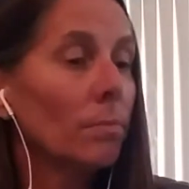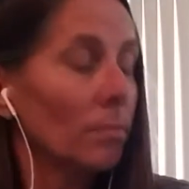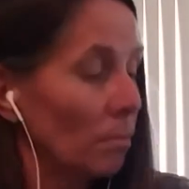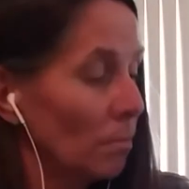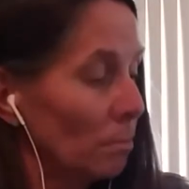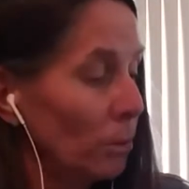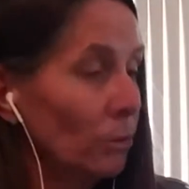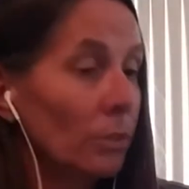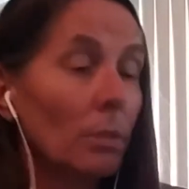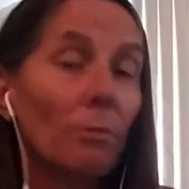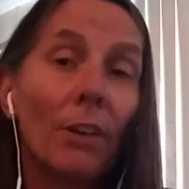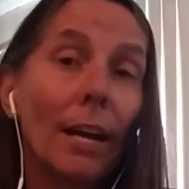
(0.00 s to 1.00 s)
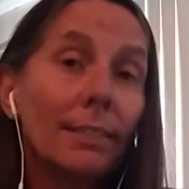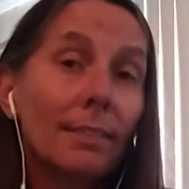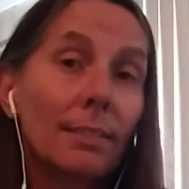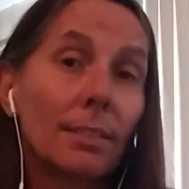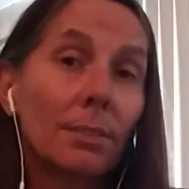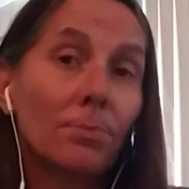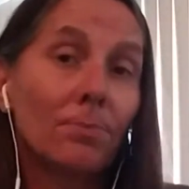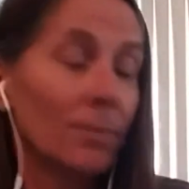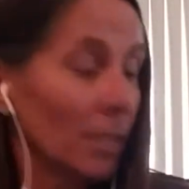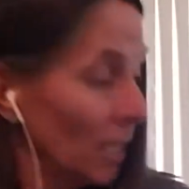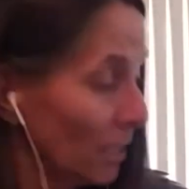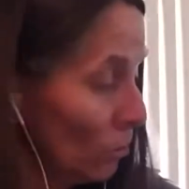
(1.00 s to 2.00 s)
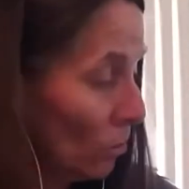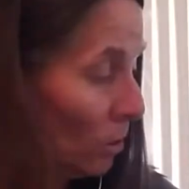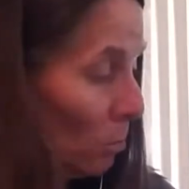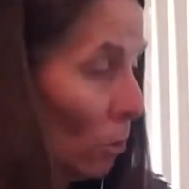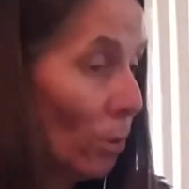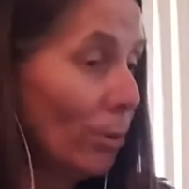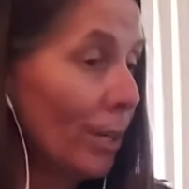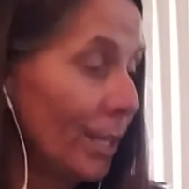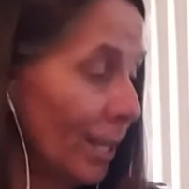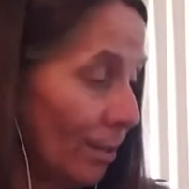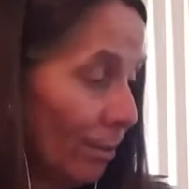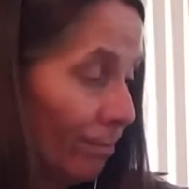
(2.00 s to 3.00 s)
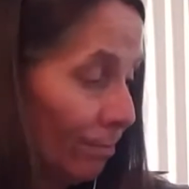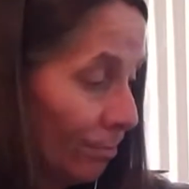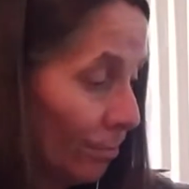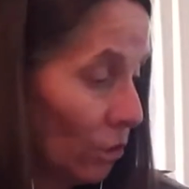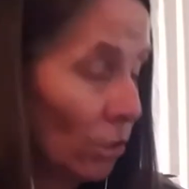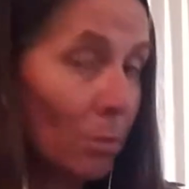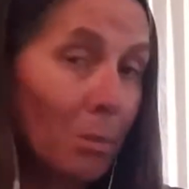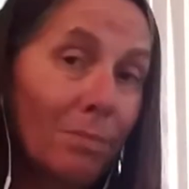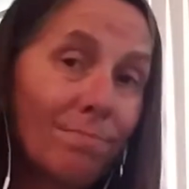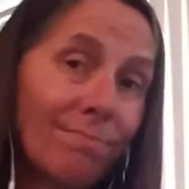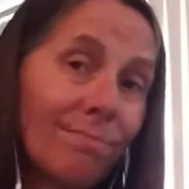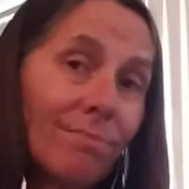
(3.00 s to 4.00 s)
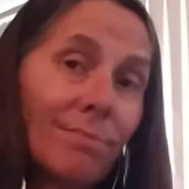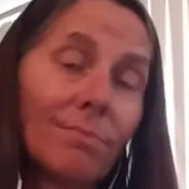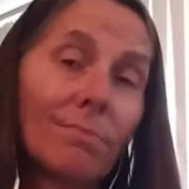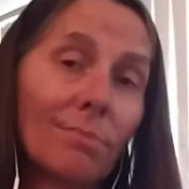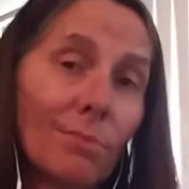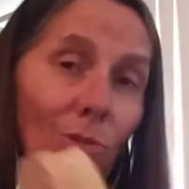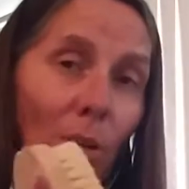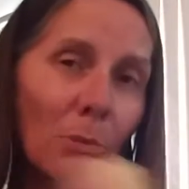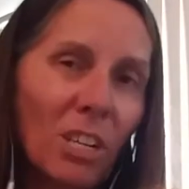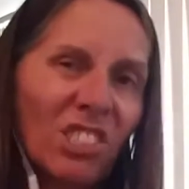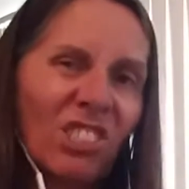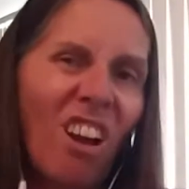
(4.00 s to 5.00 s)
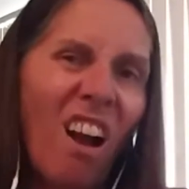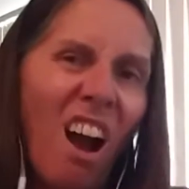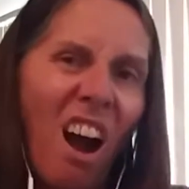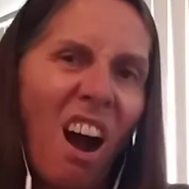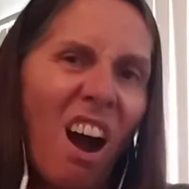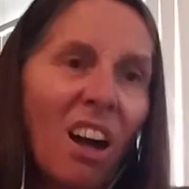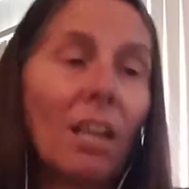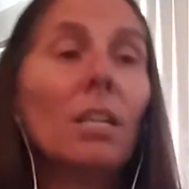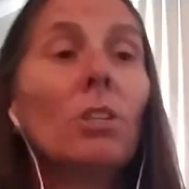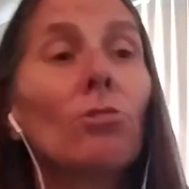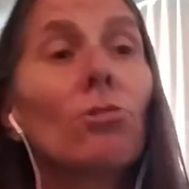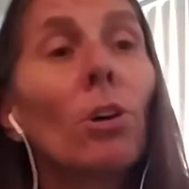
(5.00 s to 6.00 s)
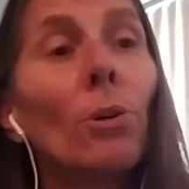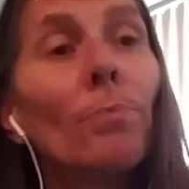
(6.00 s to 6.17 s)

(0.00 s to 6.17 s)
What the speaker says: boosts the lymphatic system, and that's really important right now. Do you know what I mean? Dry brush. So,